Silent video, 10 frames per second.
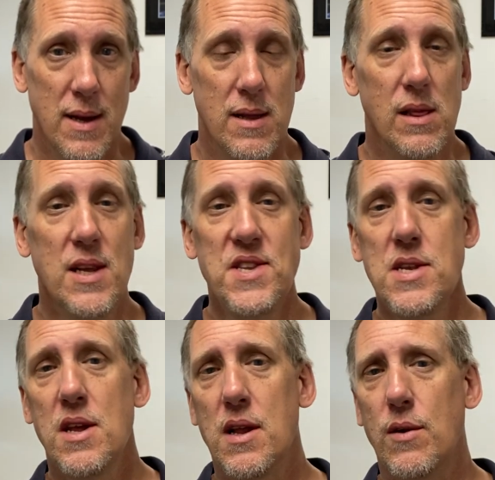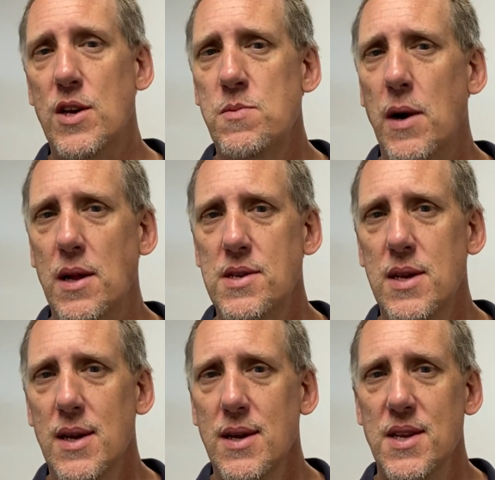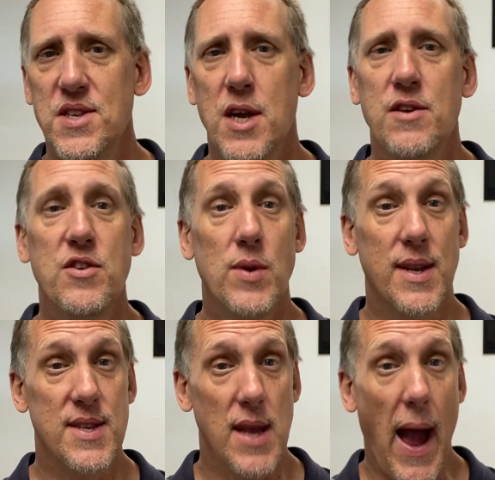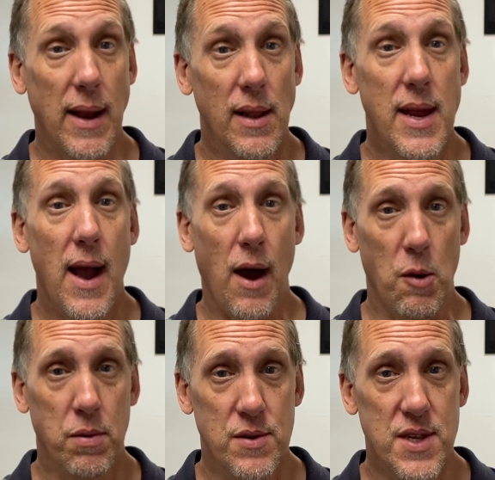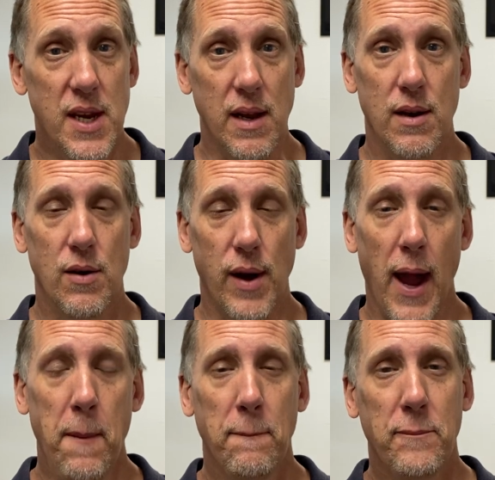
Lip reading: Listen to their response. This tells you exactly how to proceed, okay?